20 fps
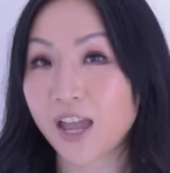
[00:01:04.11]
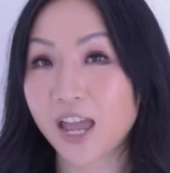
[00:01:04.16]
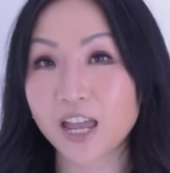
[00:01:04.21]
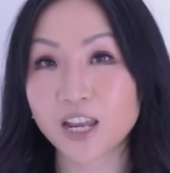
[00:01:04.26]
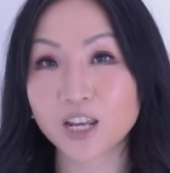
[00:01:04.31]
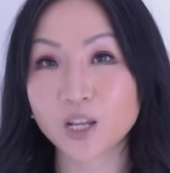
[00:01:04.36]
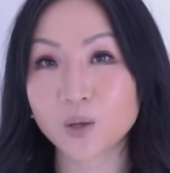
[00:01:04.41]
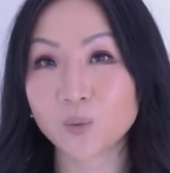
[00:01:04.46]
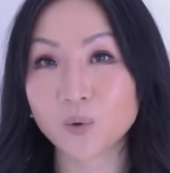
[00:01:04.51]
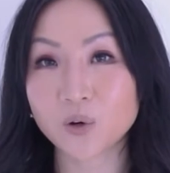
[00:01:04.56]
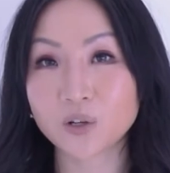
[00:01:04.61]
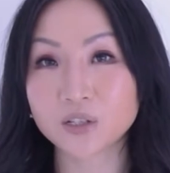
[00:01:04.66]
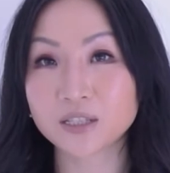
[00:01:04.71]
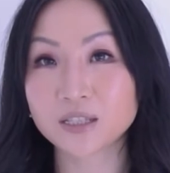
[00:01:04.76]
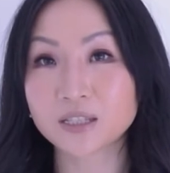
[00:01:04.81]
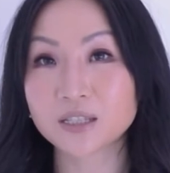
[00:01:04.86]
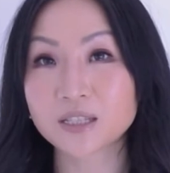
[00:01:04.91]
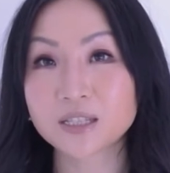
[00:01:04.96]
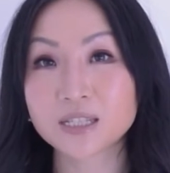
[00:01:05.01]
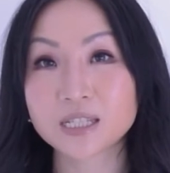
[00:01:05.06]

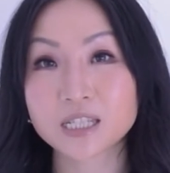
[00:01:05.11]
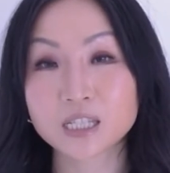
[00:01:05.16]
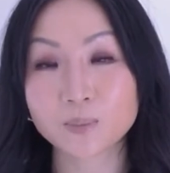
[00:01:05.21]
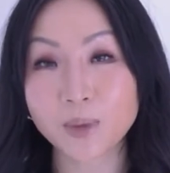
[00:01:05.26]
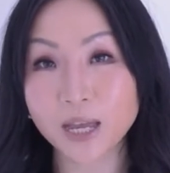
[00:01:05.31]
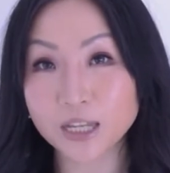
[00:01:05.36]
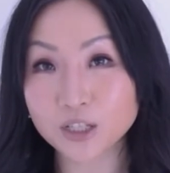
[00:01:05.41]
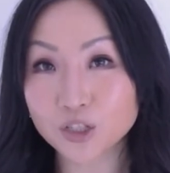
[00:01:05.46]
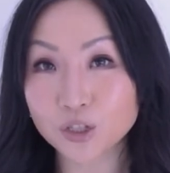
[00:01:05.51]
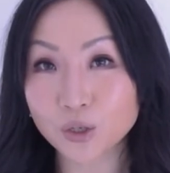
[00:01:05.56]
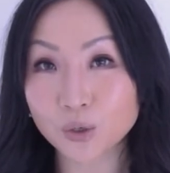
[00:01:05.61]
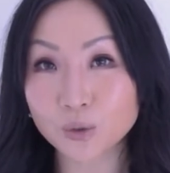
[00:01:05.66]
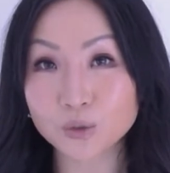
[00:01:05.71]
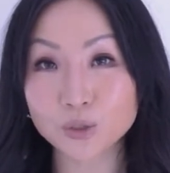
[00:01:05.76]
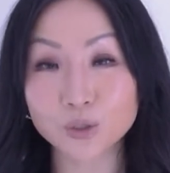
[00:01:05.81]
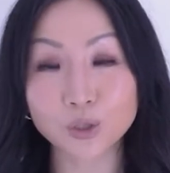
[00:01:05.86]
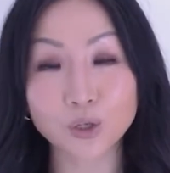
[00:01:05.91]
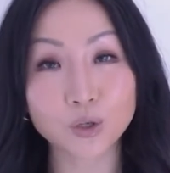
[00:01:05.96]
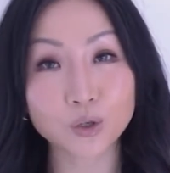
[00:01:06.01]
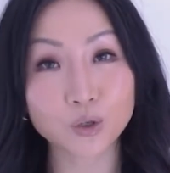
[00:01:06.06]
anyone special
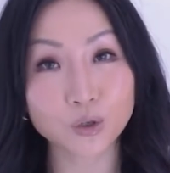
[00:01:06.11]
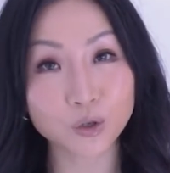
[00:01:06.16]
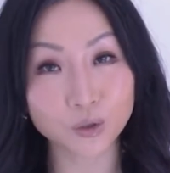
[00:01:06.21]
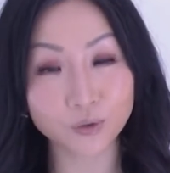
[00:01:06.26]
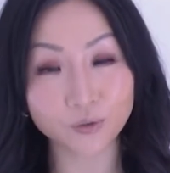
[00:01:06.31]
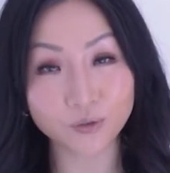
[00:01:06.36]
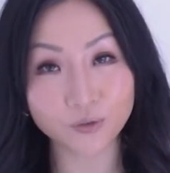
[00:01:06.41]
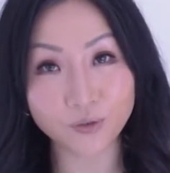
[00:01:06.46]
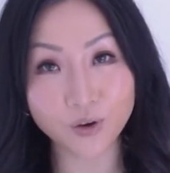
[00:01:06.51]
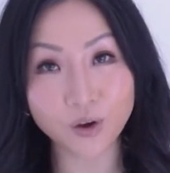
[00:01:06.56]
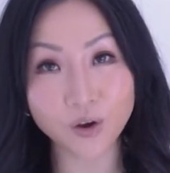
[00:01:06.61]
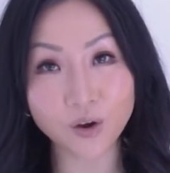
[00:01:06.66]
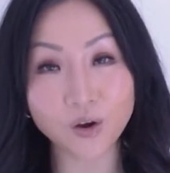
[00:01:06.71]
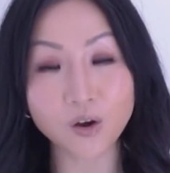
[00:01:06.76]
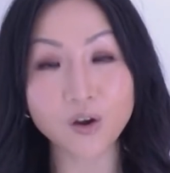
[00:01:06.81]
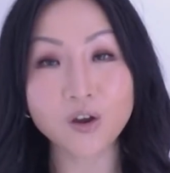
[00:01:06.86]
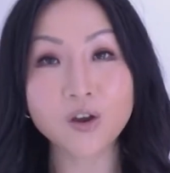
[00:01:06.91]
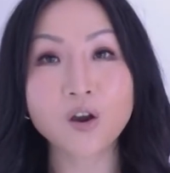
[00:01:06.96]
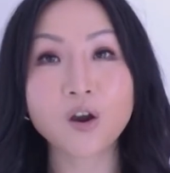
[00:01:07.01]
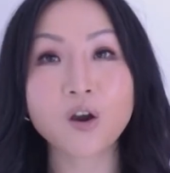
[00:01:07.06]
to look good for,
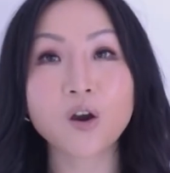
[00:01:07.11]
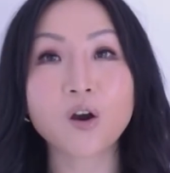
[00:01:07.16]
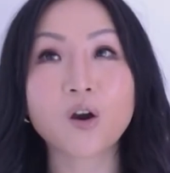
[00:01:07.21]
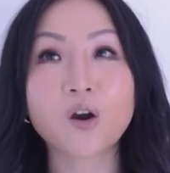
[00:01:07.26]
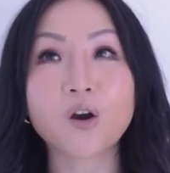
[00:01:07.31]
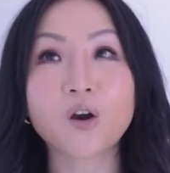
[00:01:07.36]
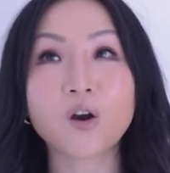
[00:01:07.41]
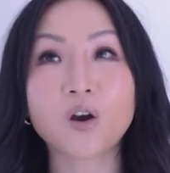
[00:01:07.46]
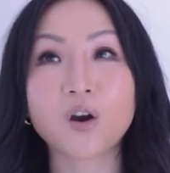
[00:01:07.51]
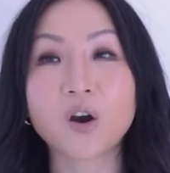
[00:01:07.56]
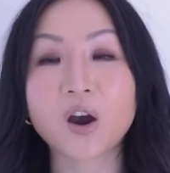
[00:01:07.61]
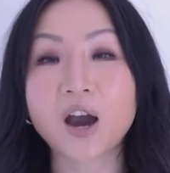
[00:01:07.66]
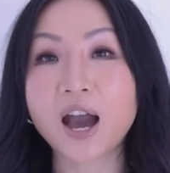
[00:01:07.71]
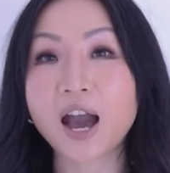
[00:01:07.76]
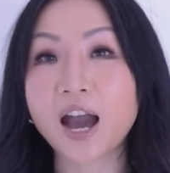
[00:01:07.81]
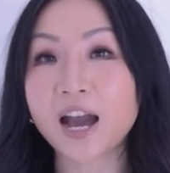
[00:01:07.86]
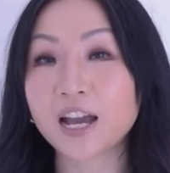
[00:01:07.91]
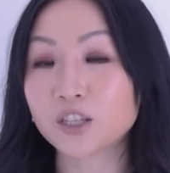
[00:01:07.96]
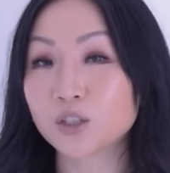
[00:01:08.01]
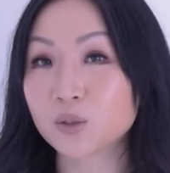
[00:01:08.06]
or
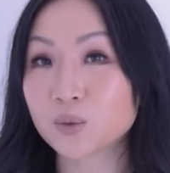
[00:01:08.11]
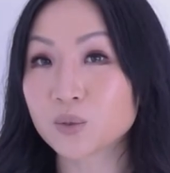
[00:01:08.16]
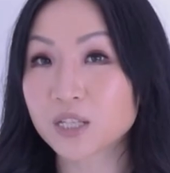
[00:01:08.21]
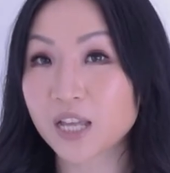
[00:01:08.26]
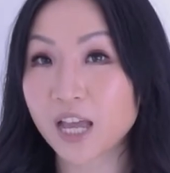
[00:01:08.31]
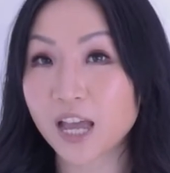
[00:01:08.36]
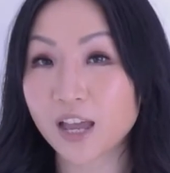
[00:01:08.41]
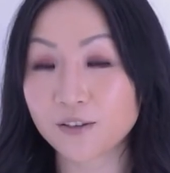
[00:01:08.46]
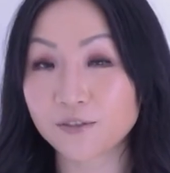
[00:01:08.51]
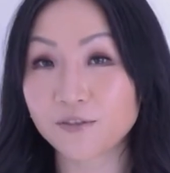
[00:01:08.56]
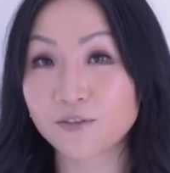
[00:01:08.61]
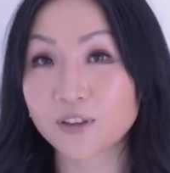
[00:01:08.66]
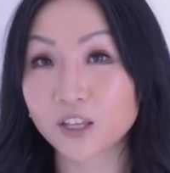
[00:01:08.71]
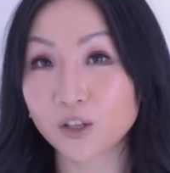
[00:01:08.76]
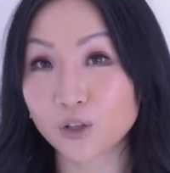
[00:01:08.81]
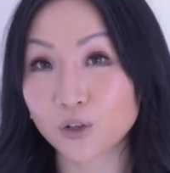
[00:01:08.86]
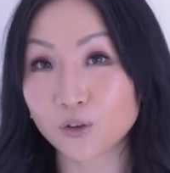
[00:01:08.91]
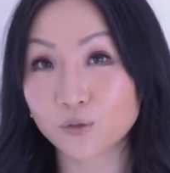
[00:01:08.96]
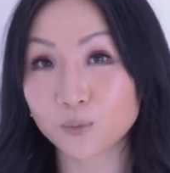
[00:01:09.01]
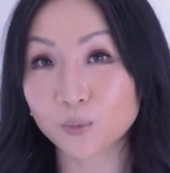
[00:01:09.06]
I don't have
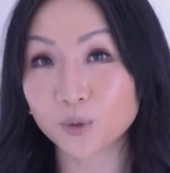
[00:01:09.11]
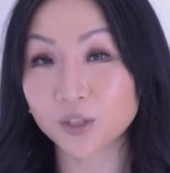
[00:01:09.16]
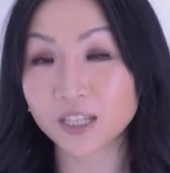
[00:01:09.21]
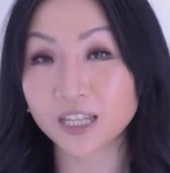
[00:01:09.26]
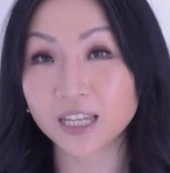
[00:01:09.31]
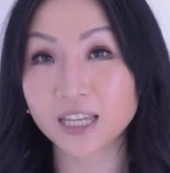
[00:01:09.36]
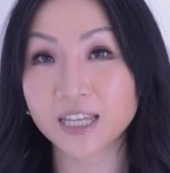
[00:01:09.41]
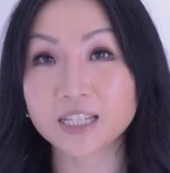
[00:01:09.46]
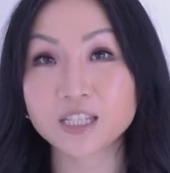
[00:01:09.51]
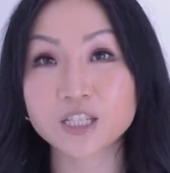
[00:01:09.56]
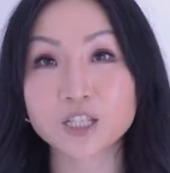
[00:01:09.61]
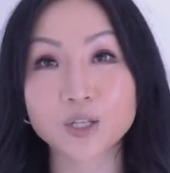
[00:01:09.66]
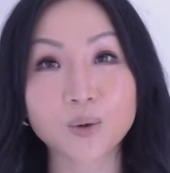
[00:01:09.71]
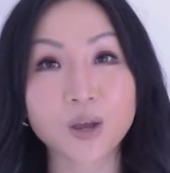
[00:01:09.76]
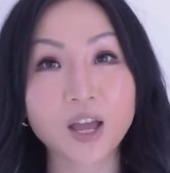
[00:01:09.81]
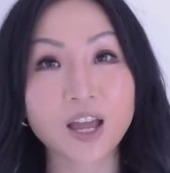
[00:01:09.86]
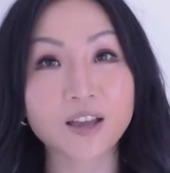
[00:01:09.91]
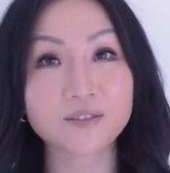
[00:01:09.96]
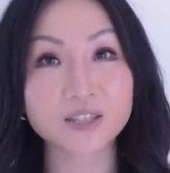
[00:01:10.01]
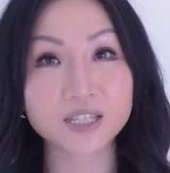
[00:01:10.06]
enough money to
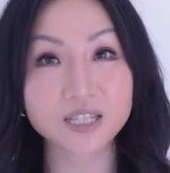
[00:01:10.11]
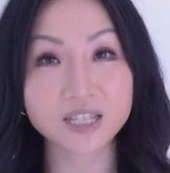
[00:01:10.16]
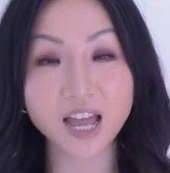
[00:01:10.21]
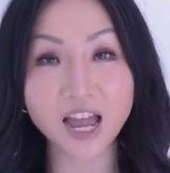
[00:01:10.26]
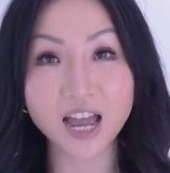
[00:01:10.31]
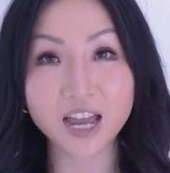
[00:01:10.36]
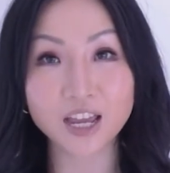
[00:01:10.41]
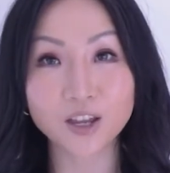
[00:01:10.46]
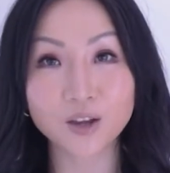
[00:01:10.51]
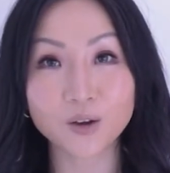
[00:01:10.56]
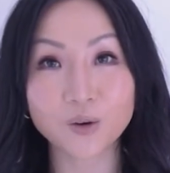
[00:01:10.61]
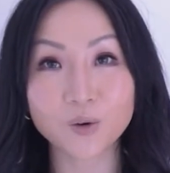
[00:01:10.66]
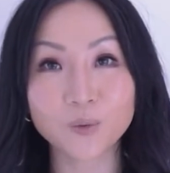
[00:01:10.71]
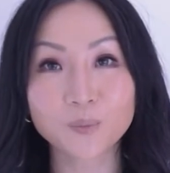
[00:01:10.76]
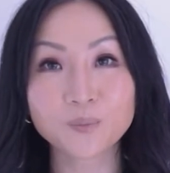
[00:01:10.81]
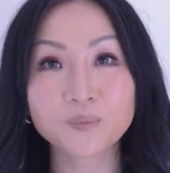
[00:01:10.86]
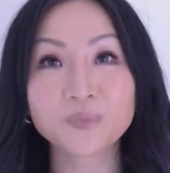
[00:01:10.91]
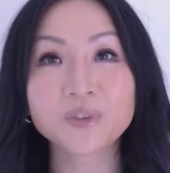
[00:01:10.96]
have style,